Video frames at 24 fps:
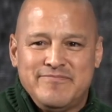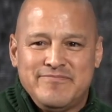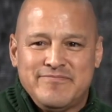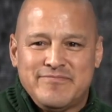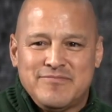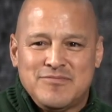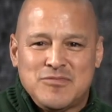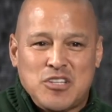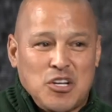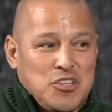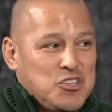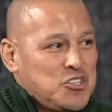
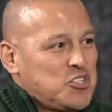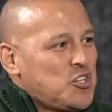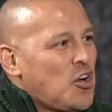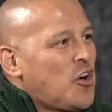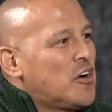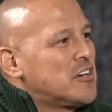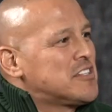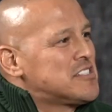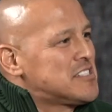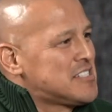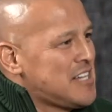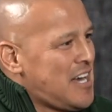the
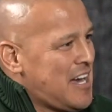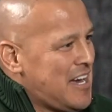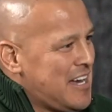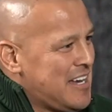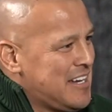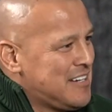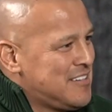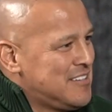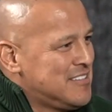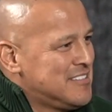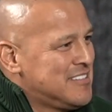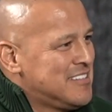dark
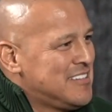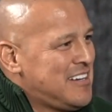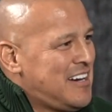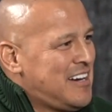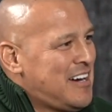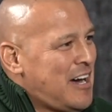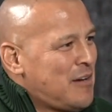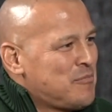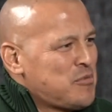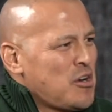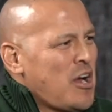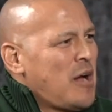side?
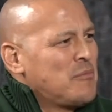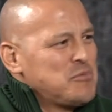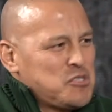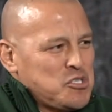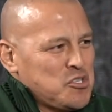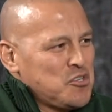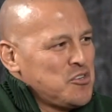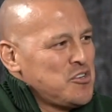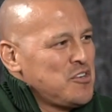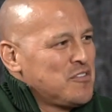I'm sure you've